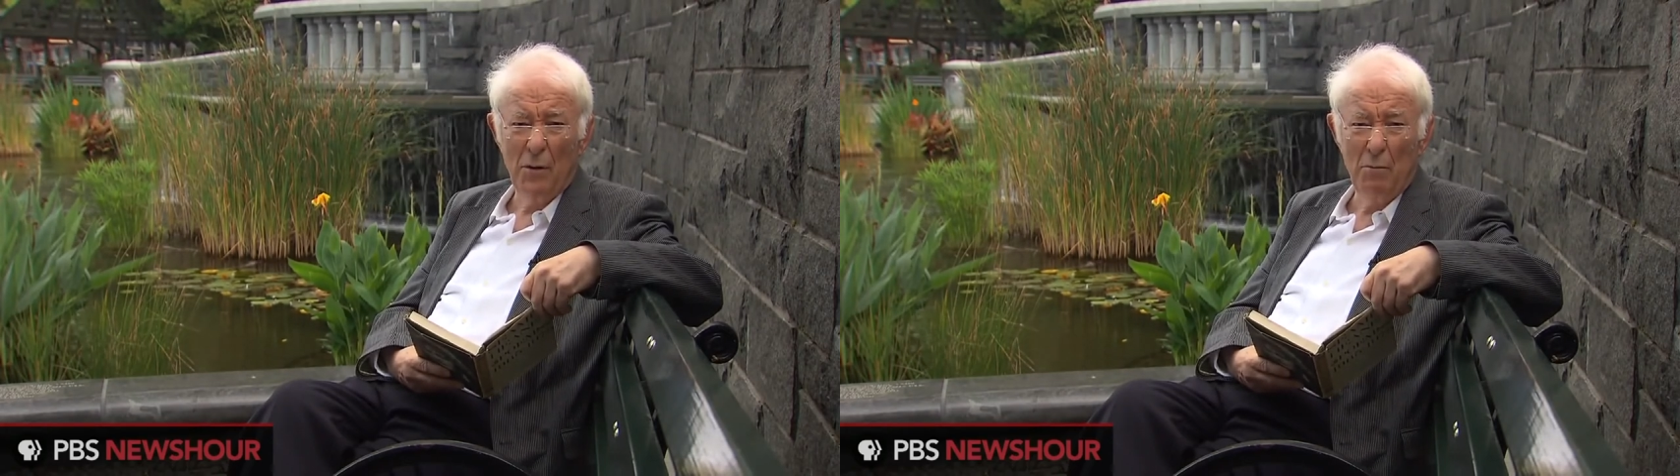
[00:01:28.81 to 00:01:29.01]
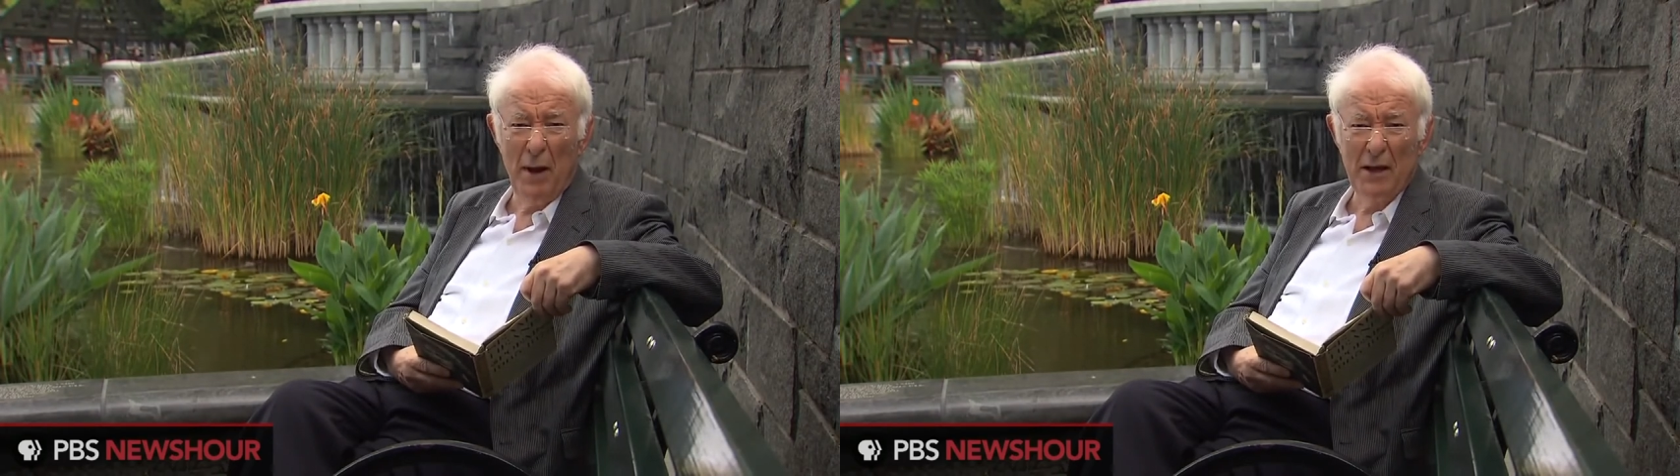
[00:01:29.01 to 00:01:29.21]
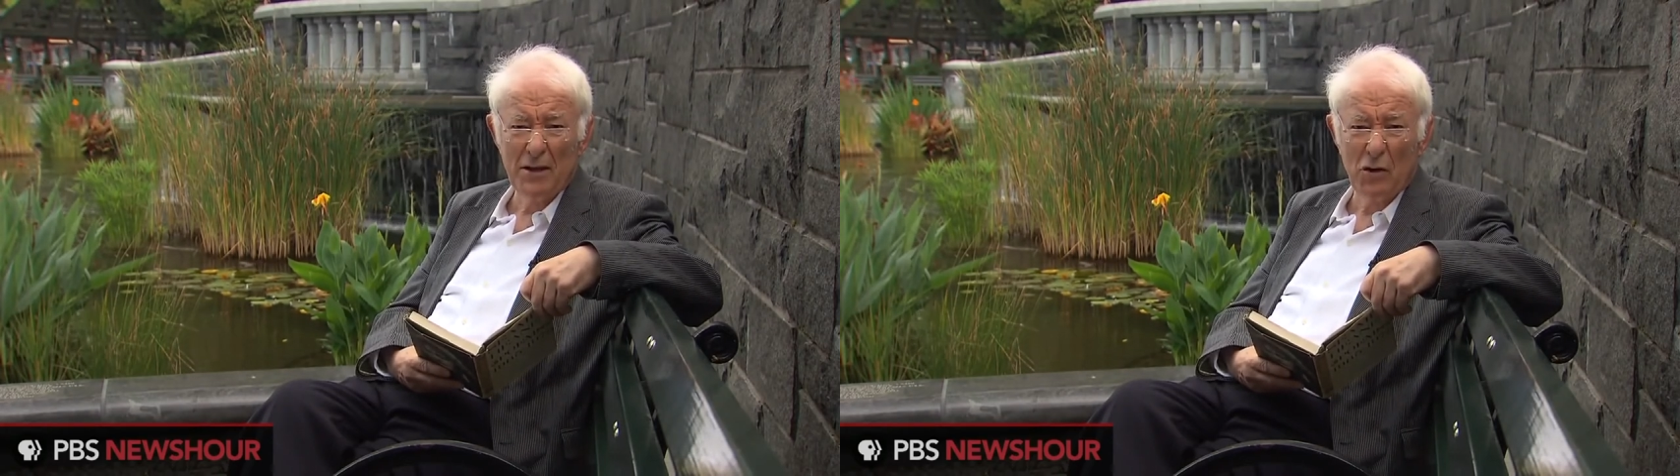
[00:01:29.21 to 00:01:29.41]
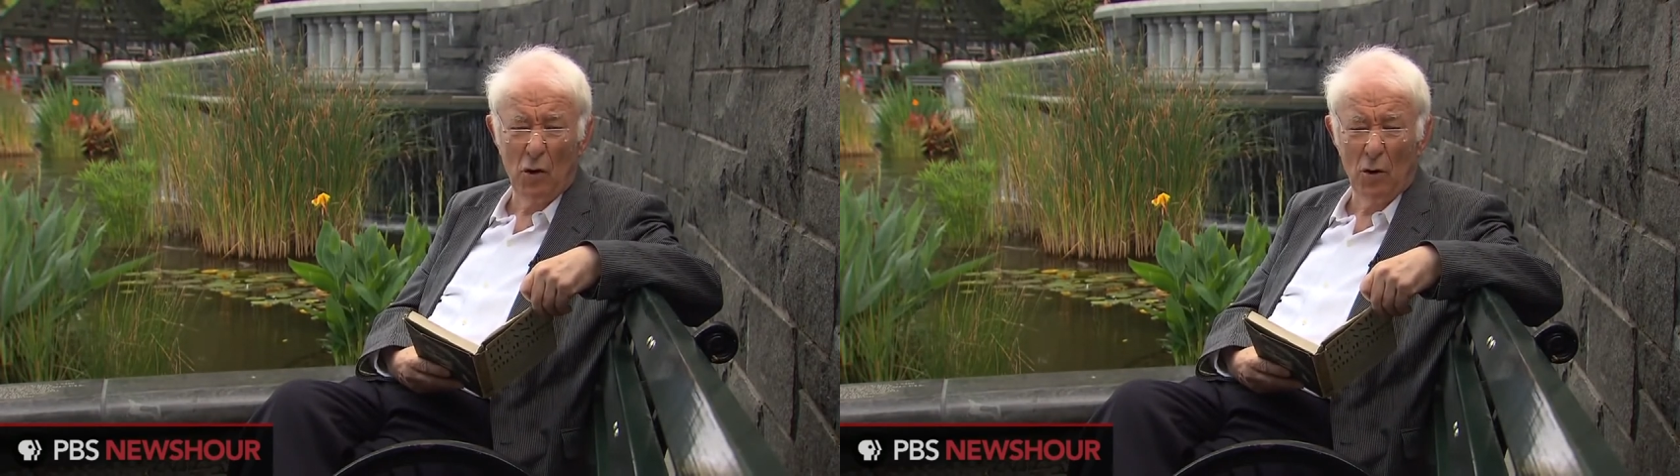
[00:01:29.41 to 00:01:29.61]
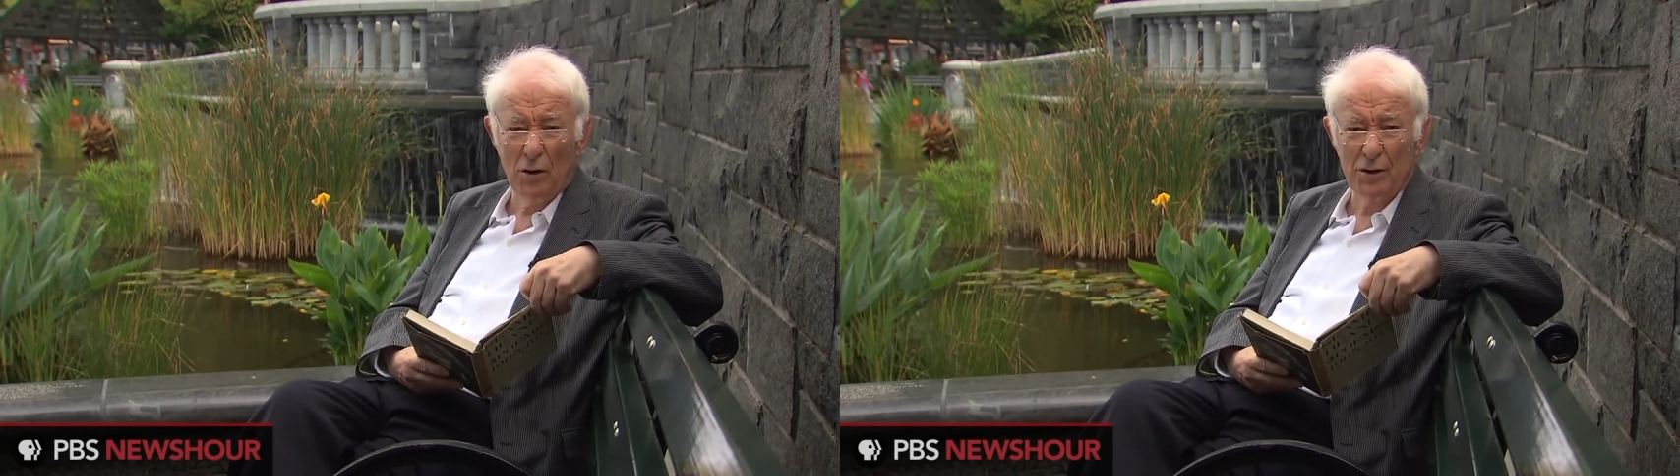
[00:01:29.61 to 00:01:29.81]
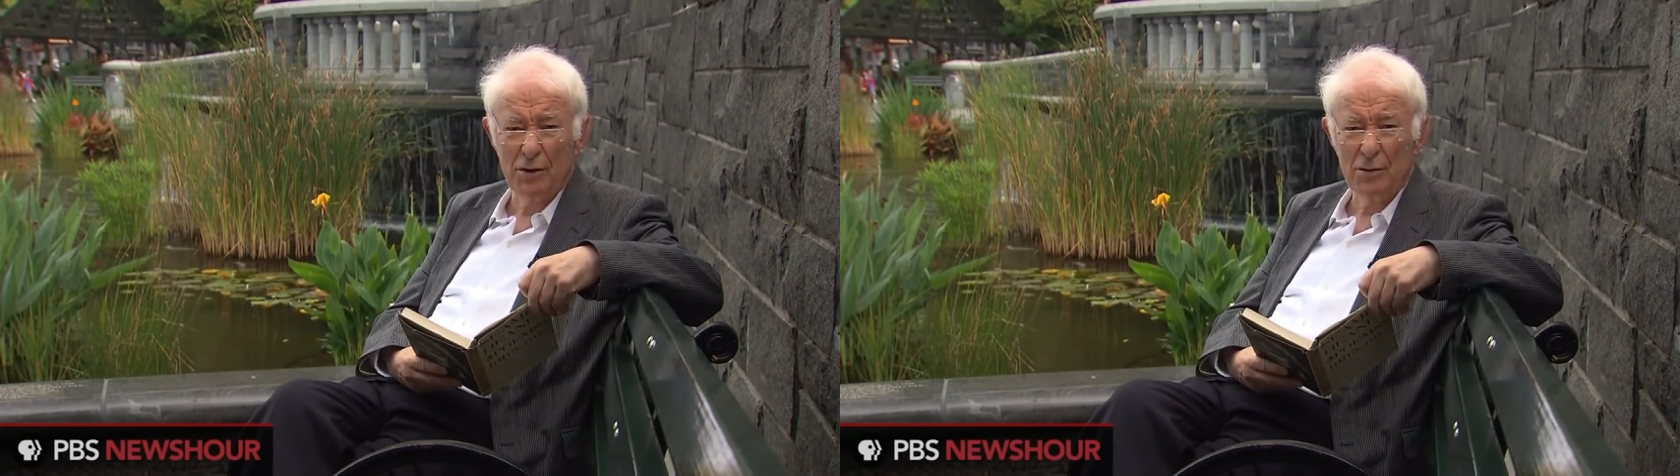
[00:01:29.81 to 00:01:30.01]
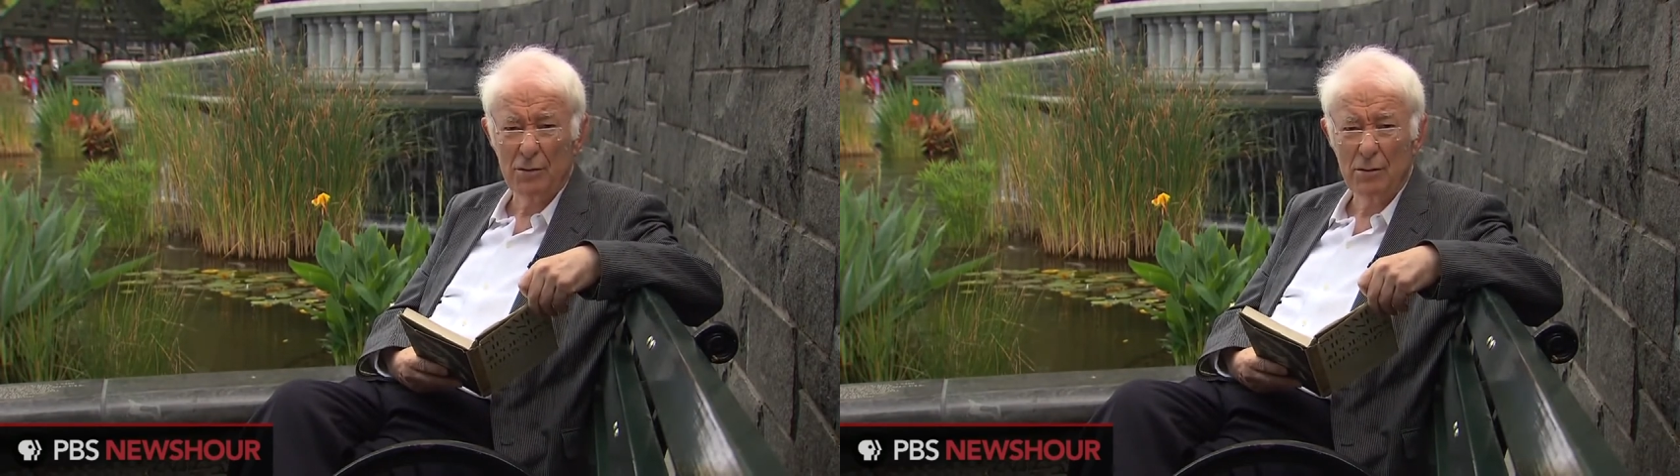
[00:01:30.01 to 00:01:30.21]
a bass chorus.